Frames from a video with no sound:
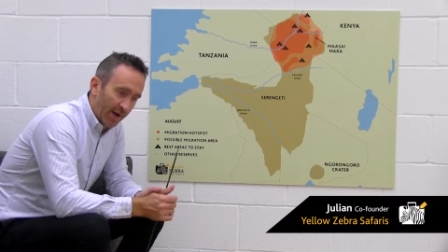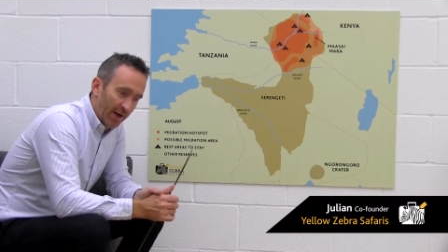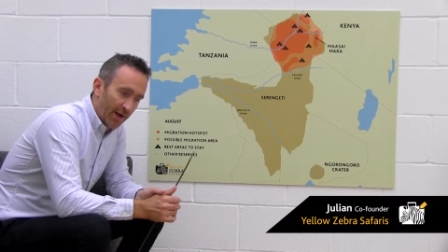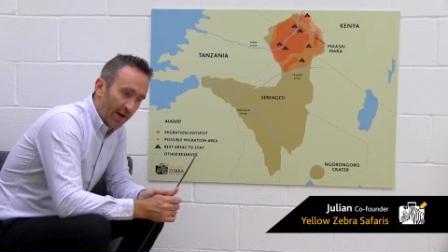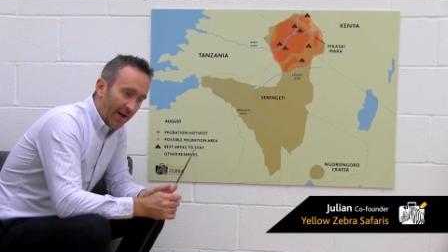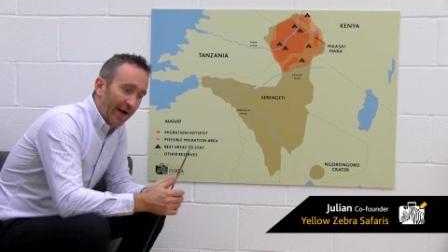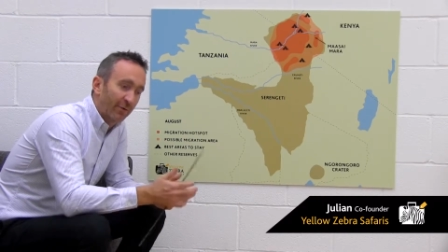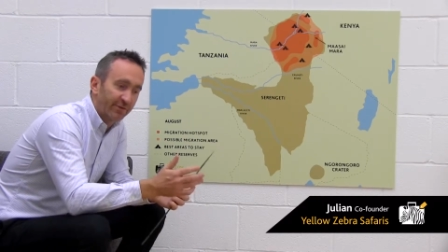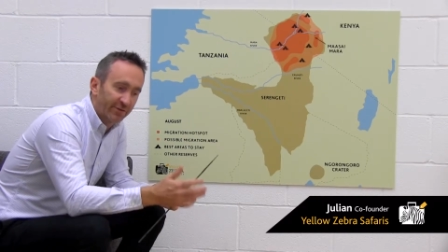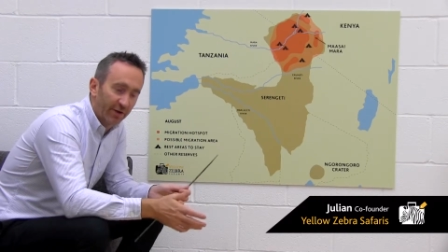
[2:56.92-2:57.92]

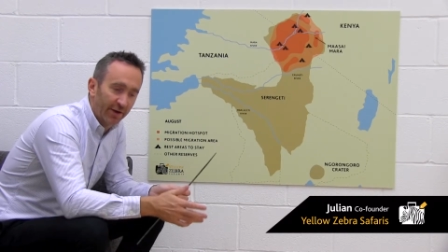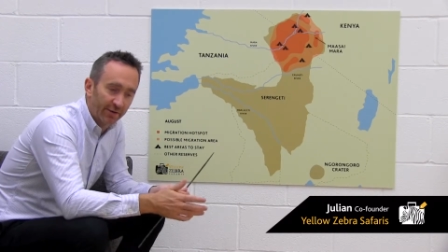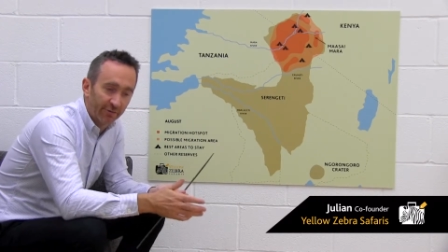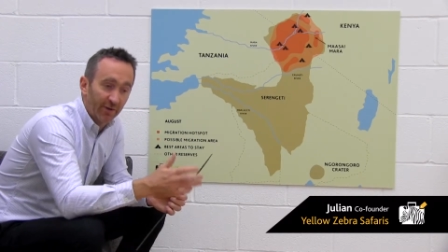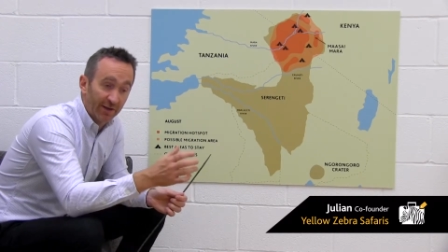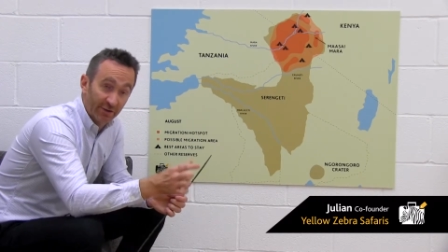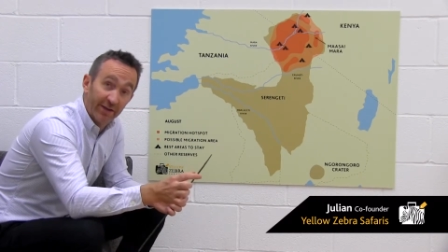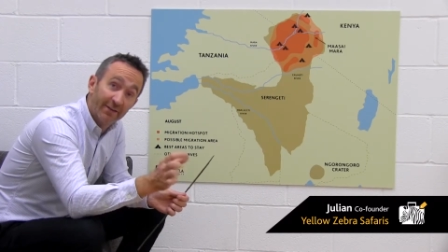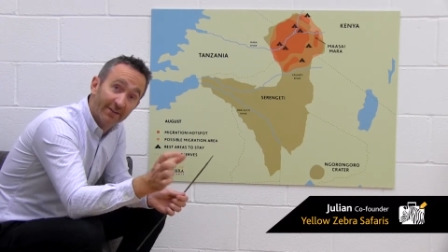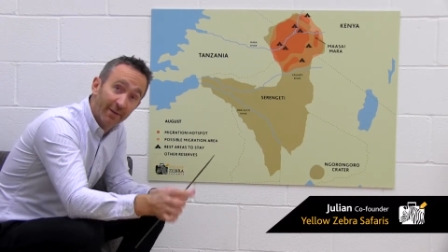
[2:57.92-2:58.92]
outside of, actually
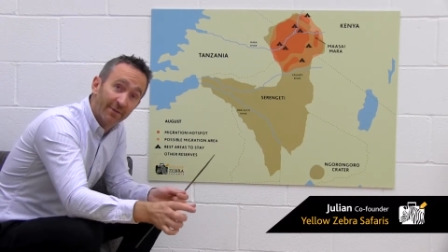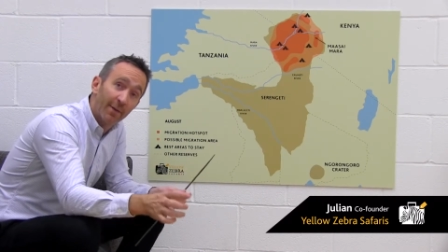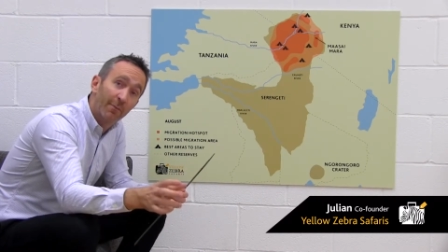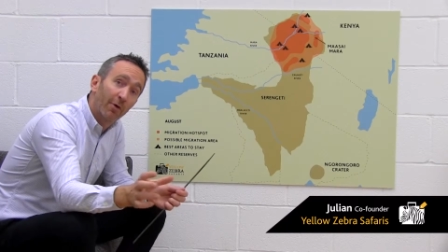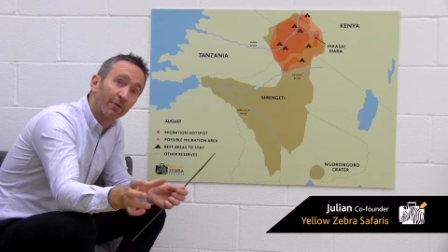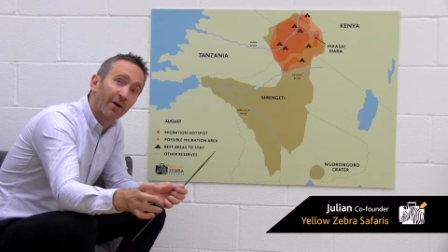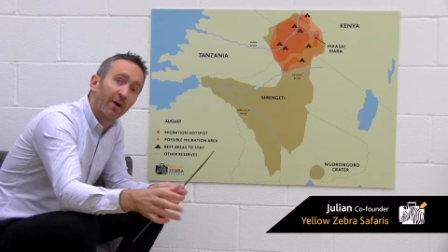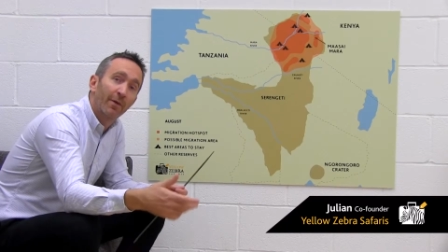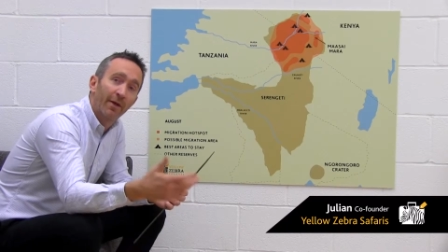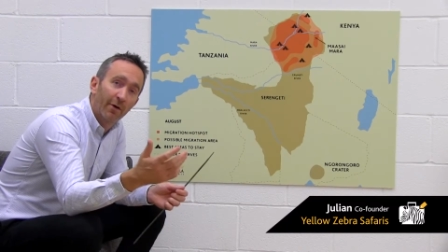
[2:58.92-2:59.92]
in September,
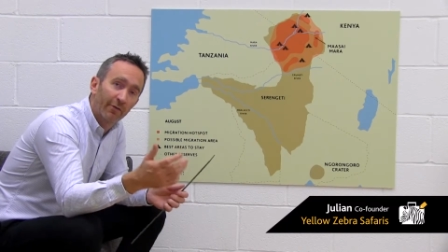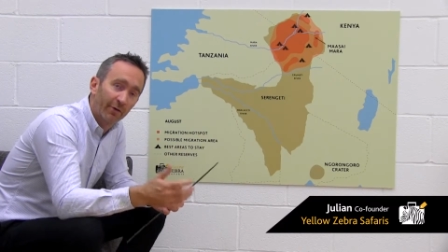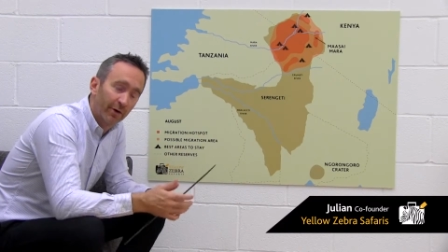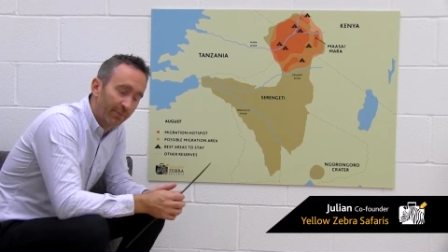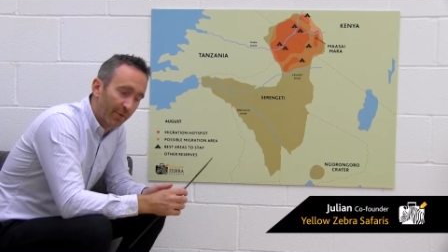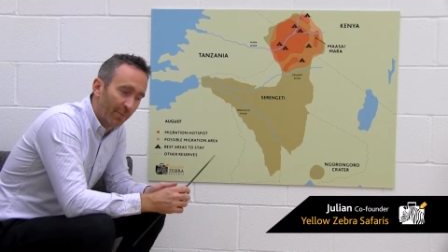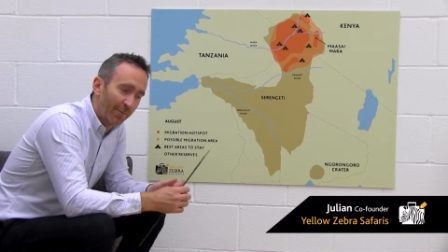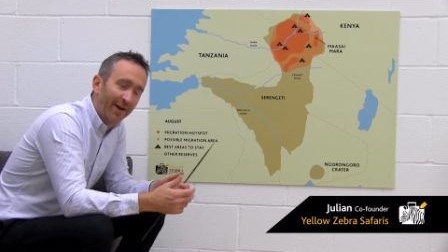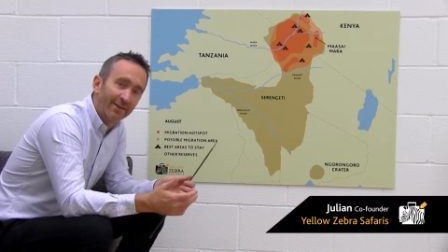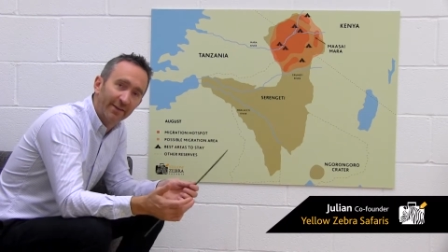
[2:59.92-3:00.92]
October, they offer
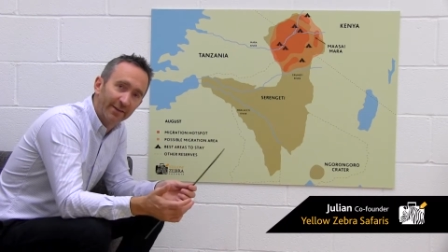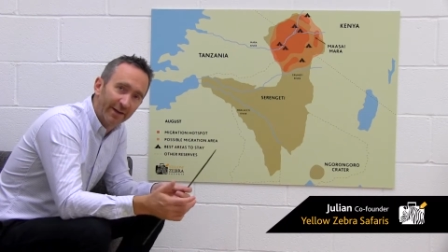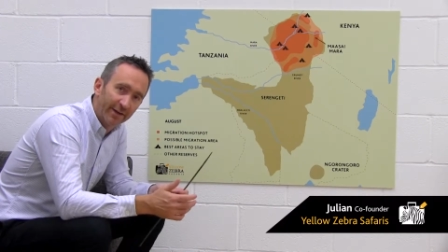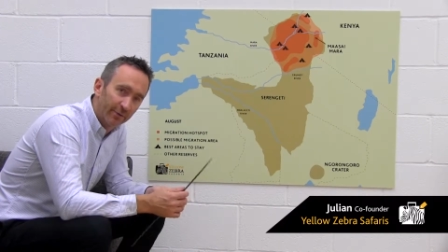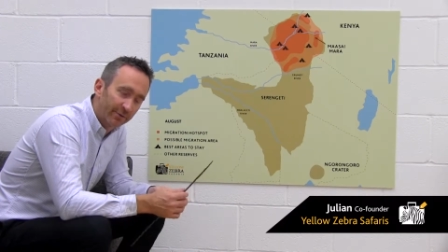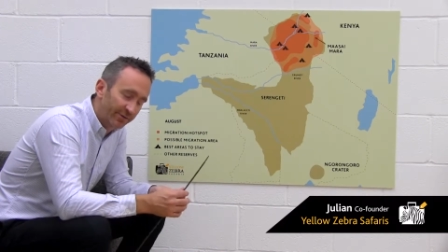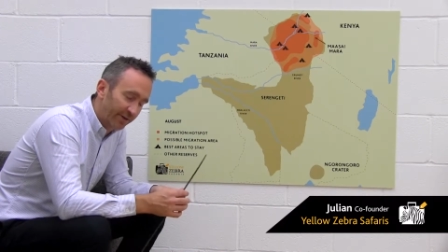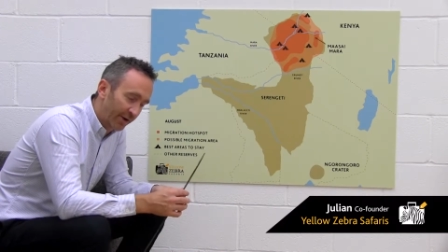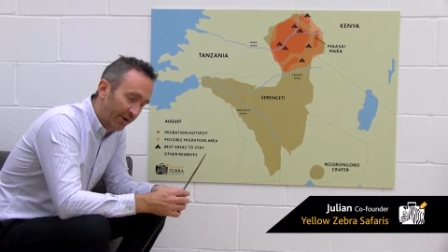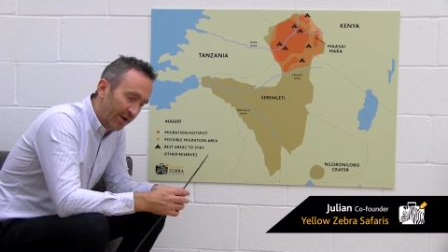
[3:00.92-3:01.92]
amazing deals.
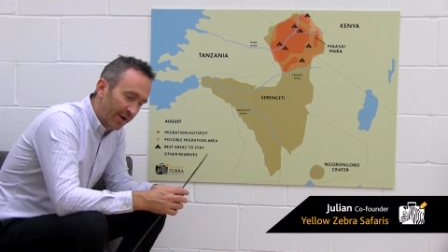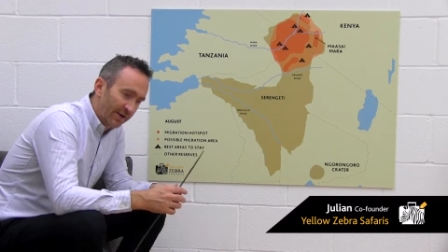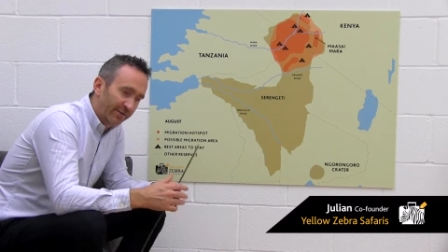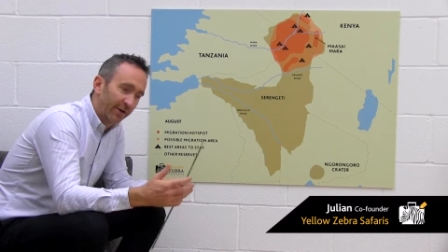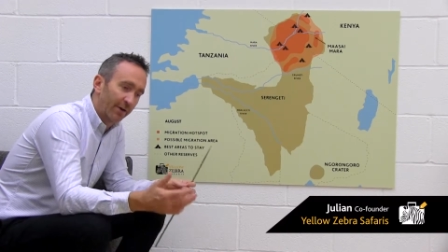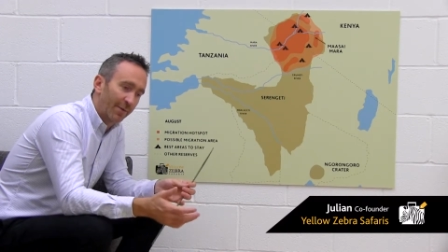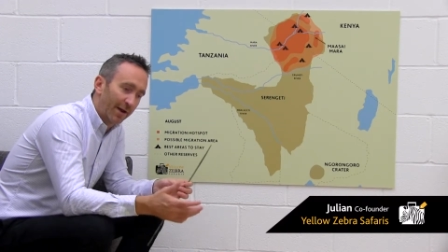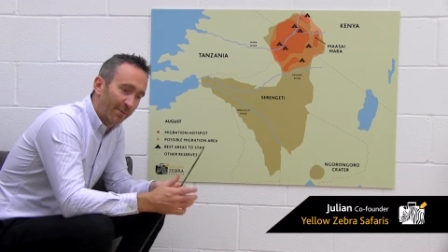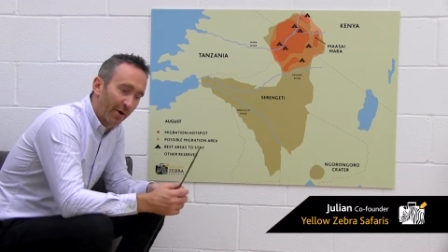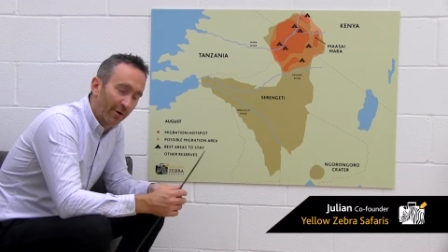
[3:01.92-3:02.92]
So
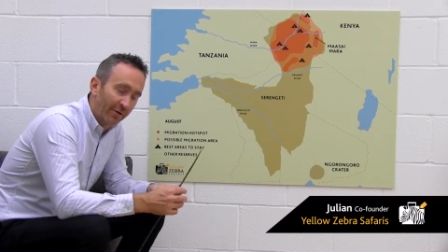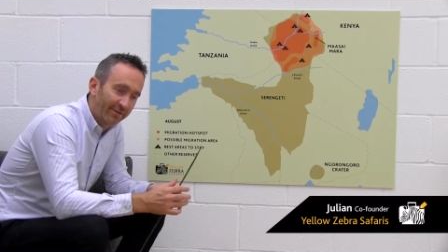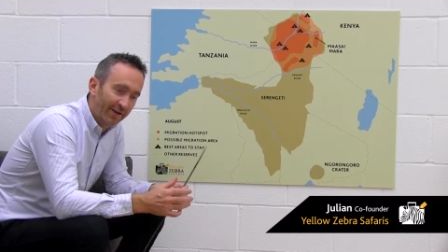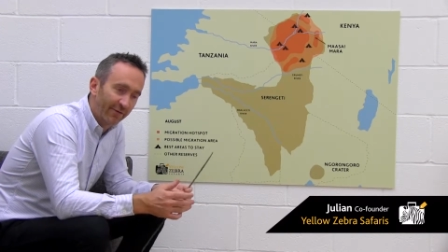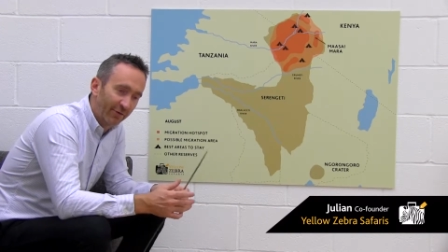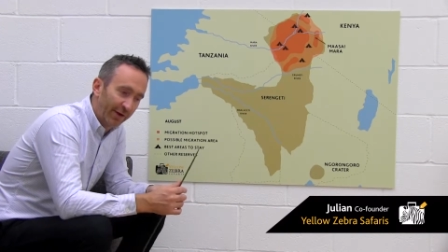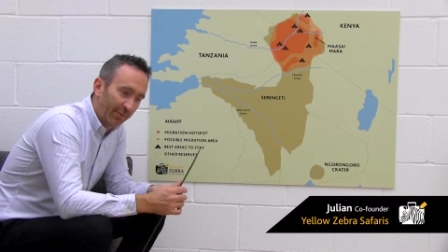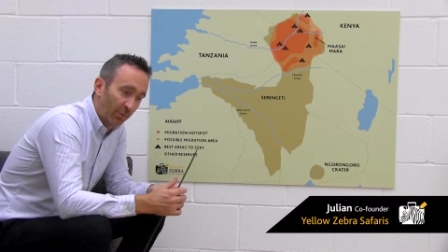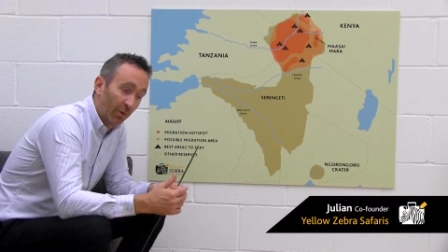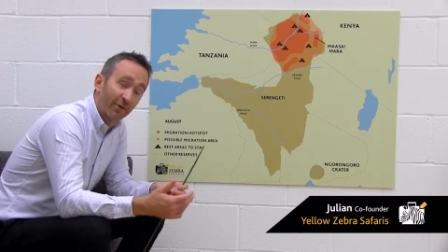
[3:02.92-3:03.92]
Lamala Mara is
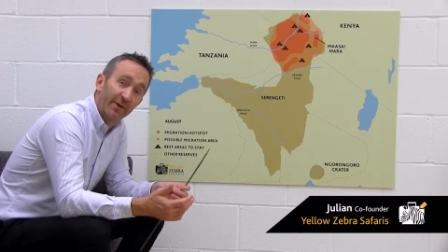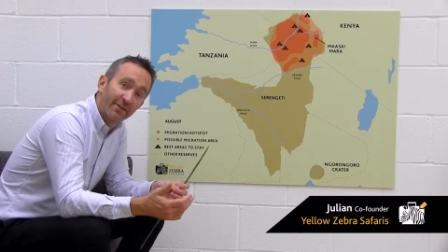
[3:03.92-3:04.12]
definitely worth